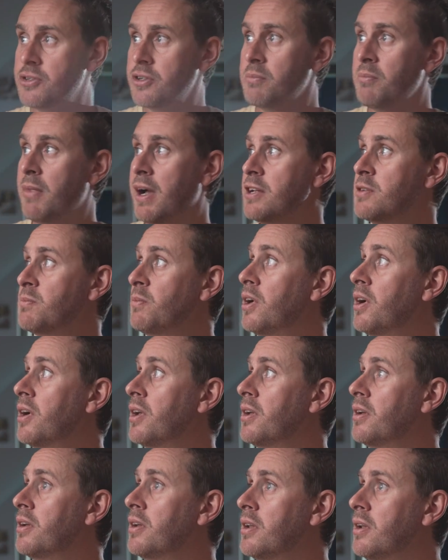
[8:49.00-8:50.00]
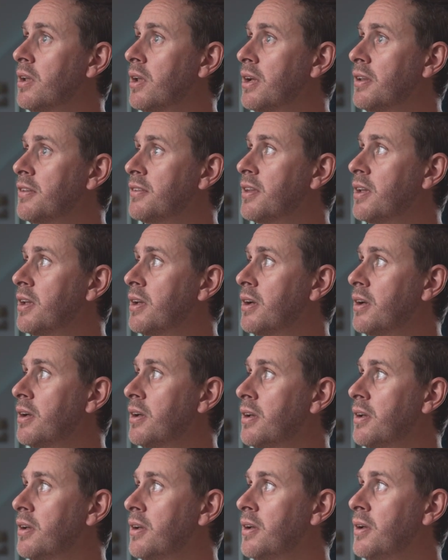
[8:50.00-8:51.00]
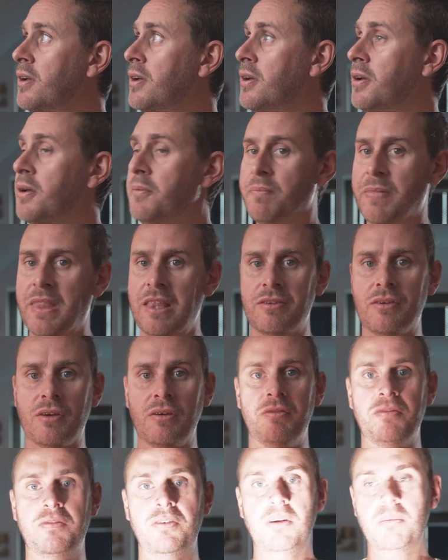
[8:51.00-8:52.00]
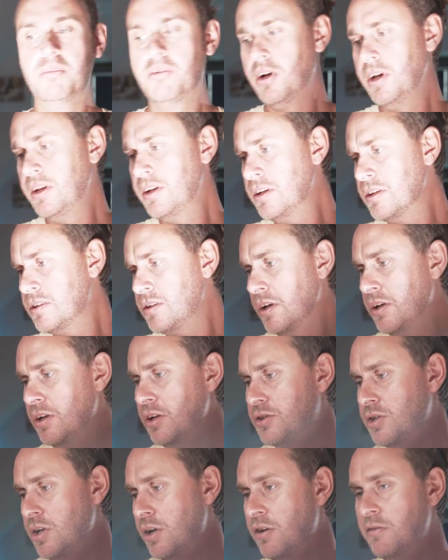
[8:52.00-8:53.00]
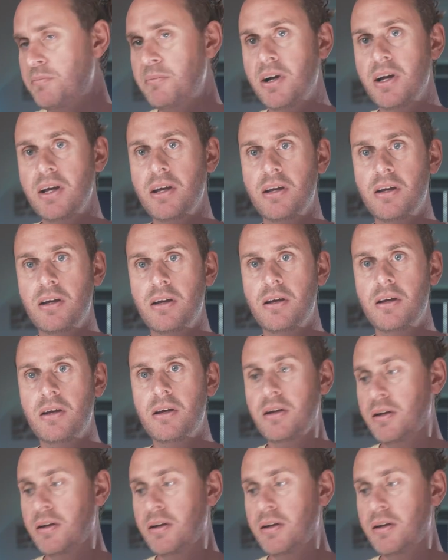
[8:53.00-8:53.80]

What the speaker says: It should match my lights here. Let's go full brightness. I'm going to turn off my